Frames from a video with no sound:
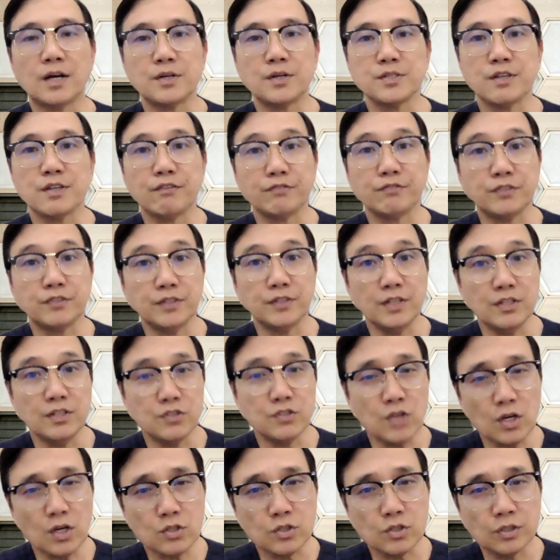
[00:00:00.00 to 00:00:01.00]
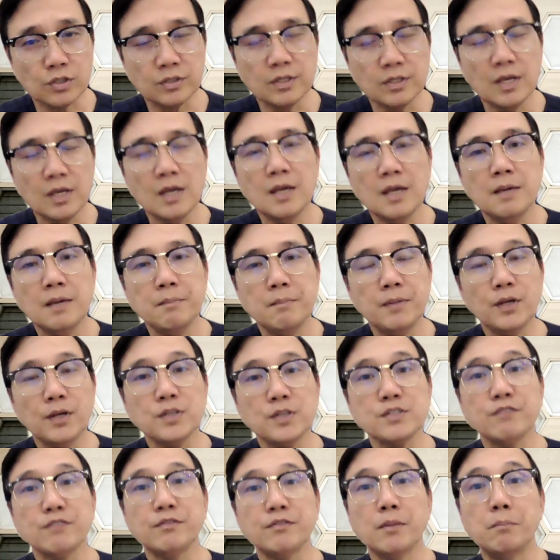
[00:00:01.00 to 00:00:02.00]
after the injection because
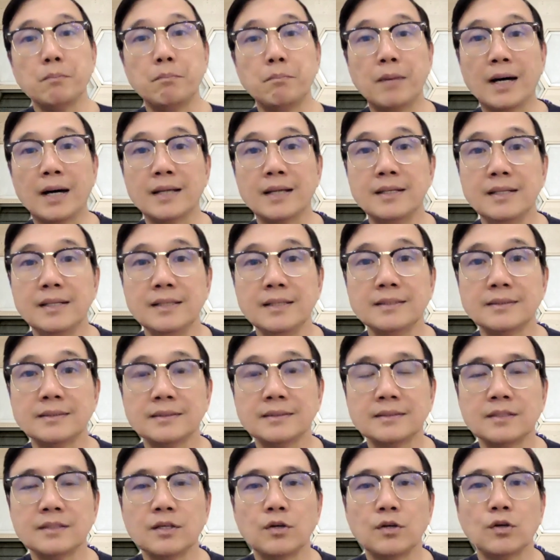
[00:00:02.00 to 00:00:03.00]
of the body's